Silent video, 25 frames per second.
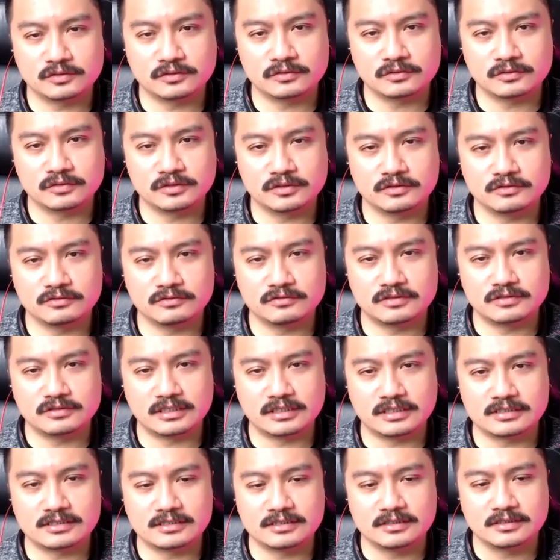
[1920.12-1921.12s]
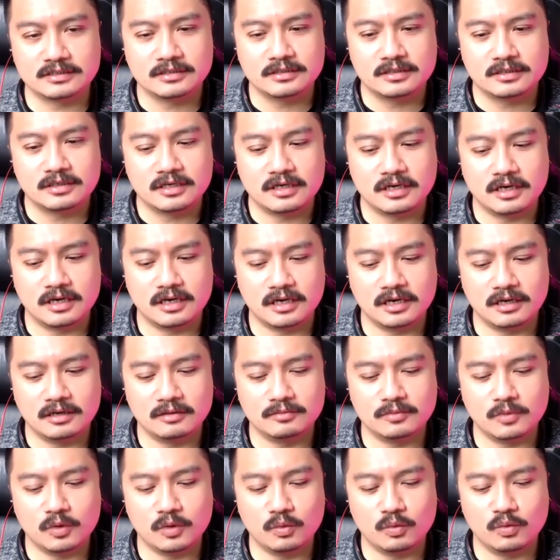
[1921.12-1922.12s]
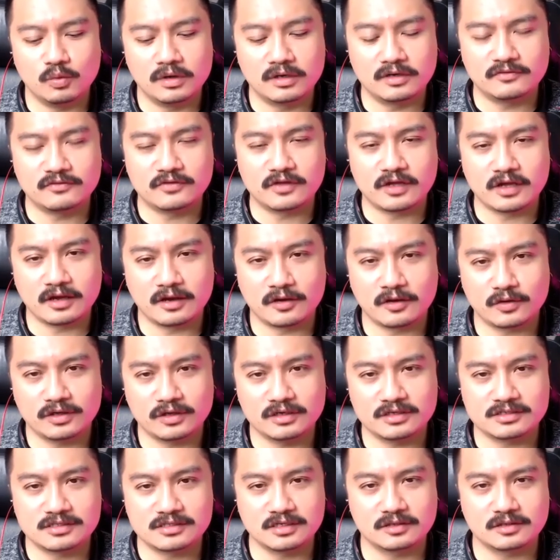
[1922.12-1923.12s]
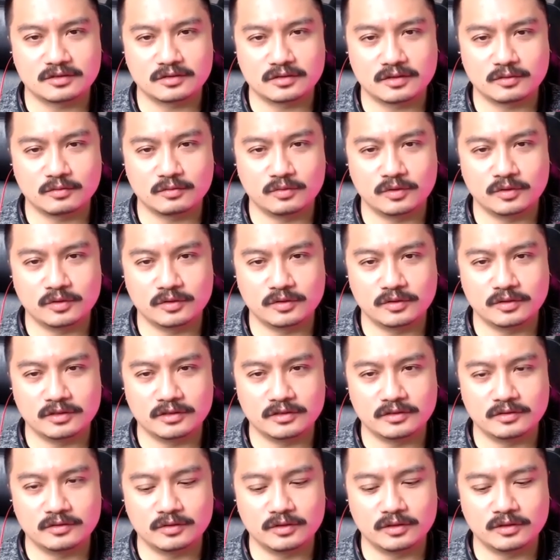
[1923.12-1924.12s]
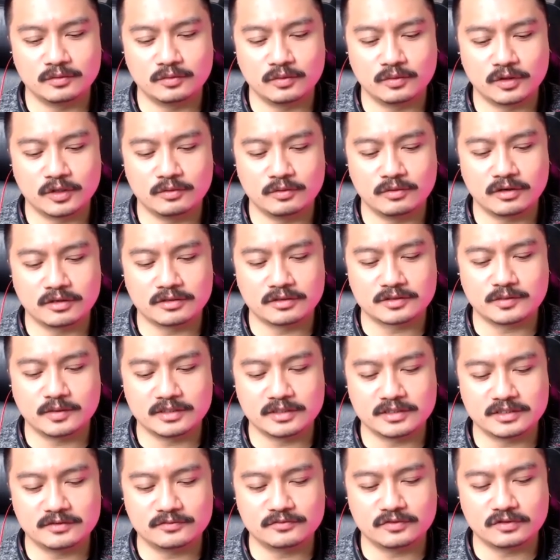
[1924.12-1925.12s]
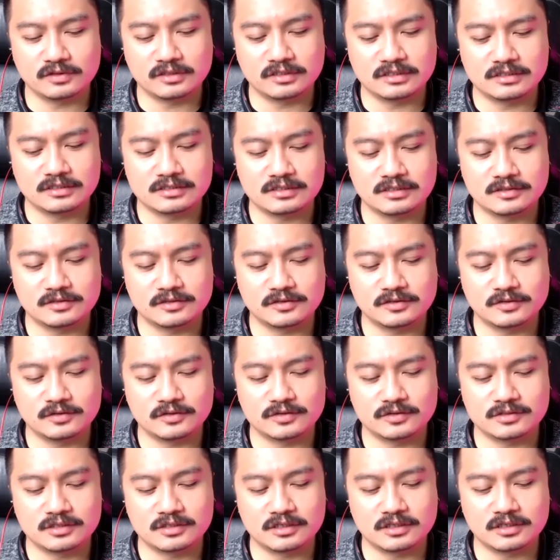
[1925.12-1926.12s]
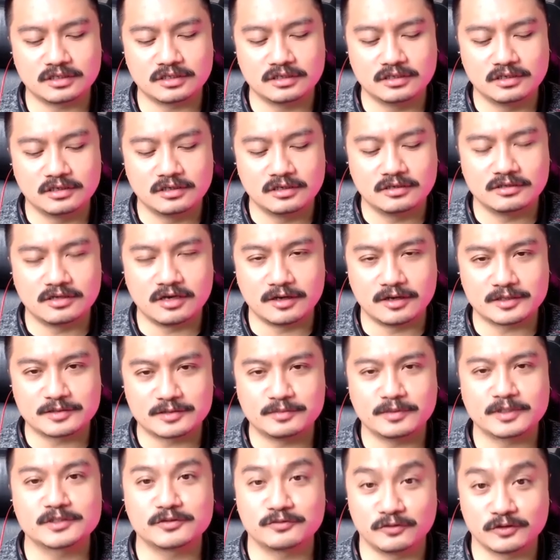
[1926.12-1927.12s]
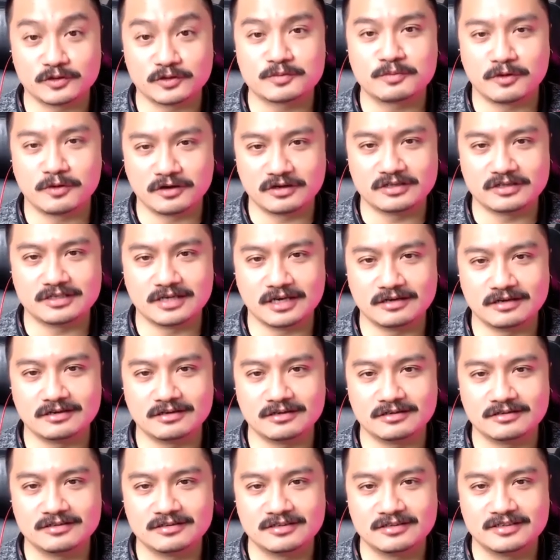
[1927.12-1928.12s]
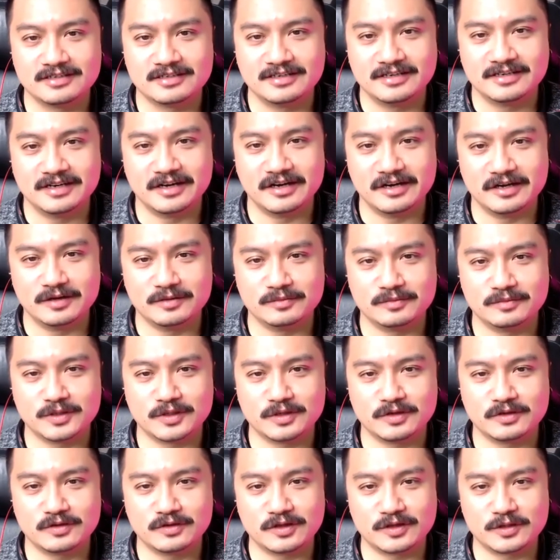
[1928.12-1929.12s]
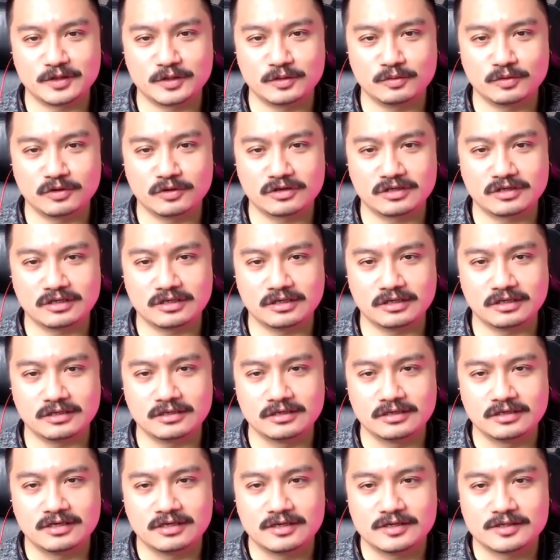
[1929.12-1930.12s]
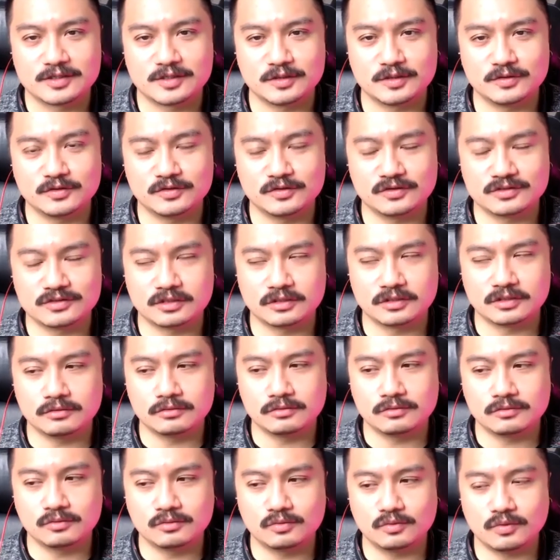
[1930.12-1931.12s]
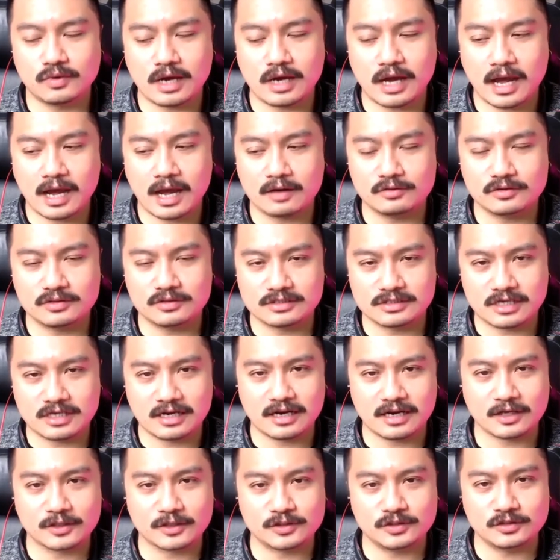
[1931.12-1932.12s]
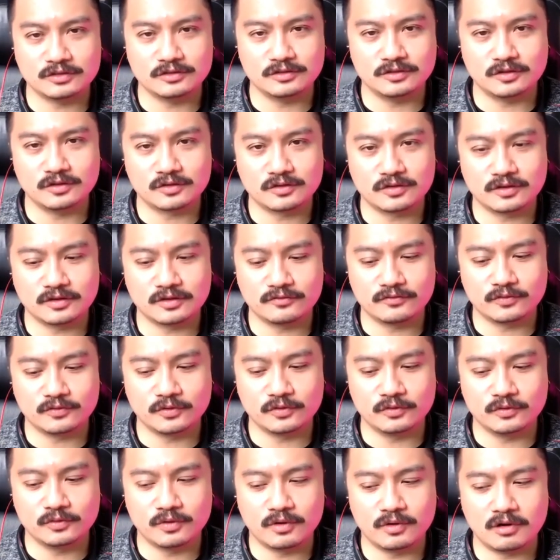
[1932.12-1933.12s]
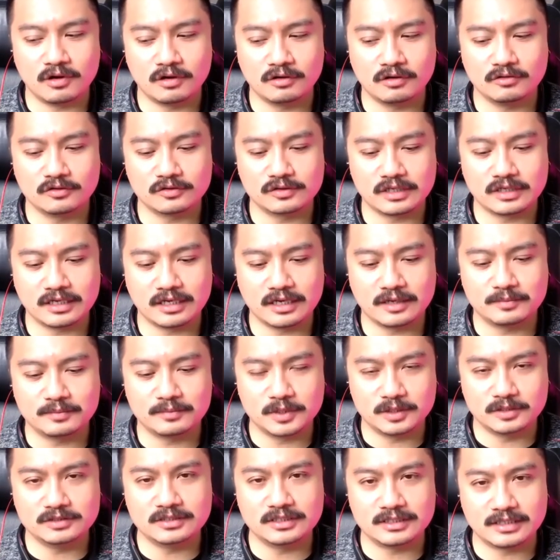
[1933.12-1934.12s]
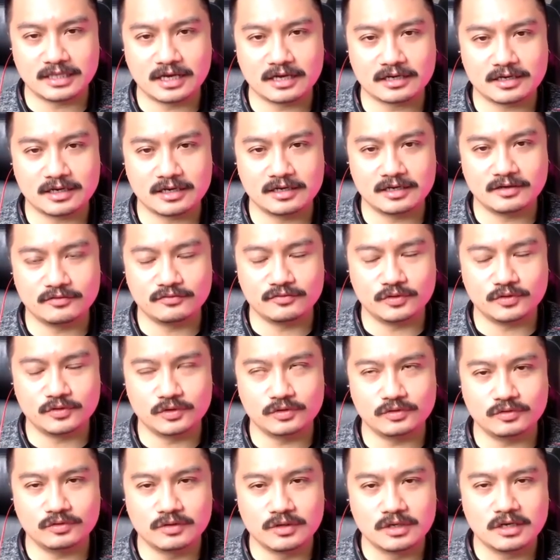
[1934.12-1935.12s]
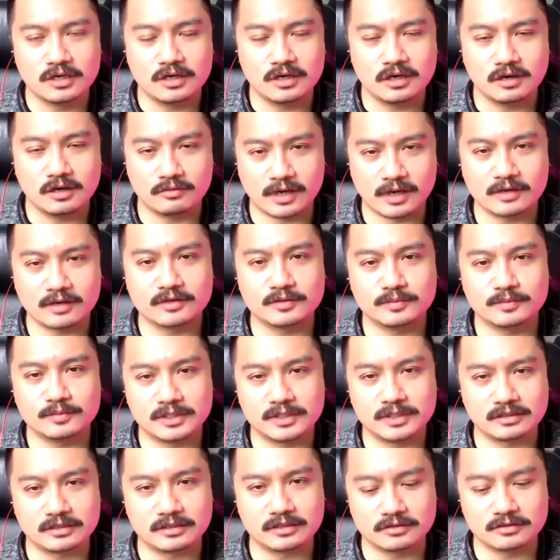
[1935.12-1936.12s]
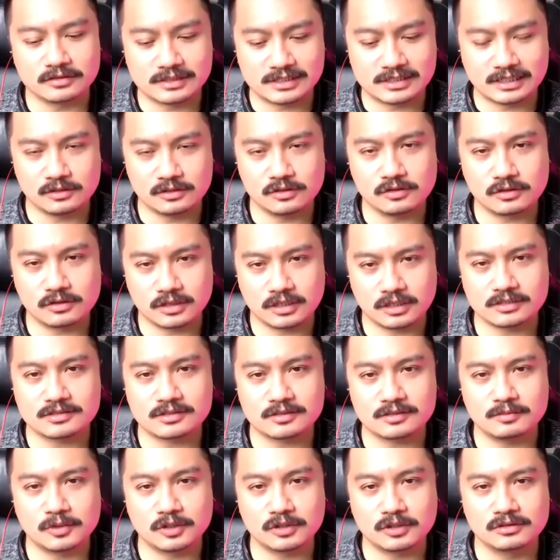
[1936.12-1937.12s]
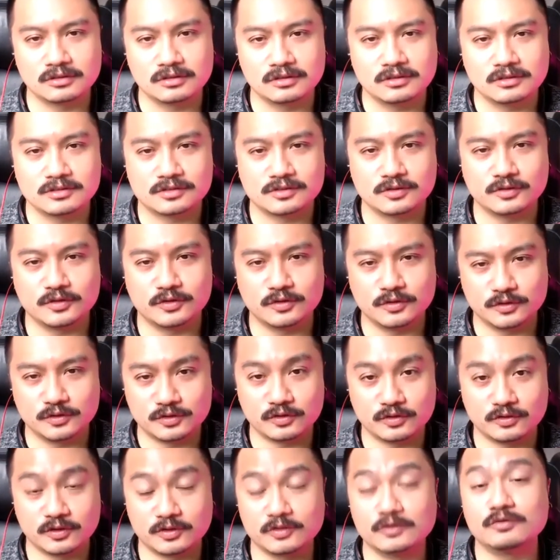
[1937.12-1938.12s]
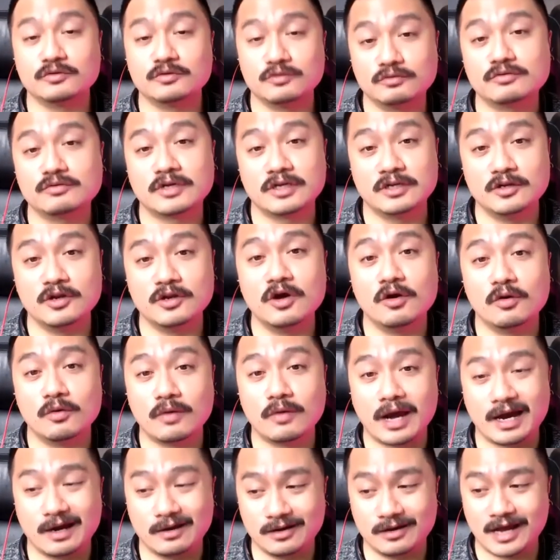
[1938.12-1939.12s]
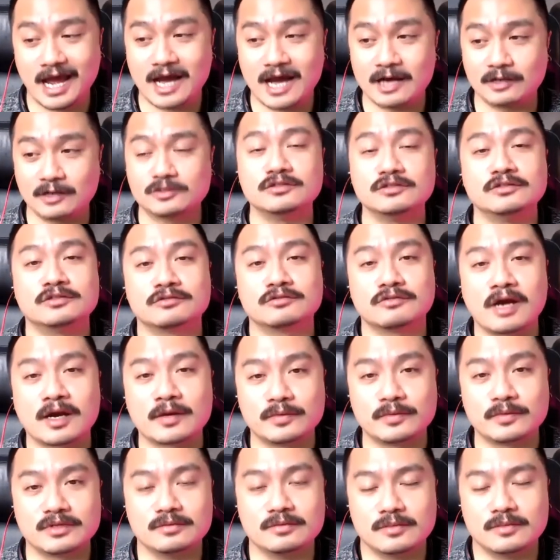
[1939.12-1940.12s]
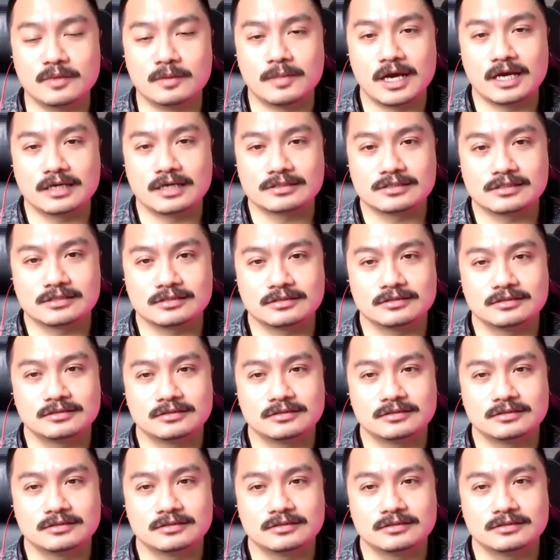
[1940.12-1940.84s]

earlier that one of the areas that in where you are is quite different, is that there's not as much first-party data, that you're working in. So how does that actually look if you are looking at building that kind of view around a particular single customer, so that you can know how to interact with them the best?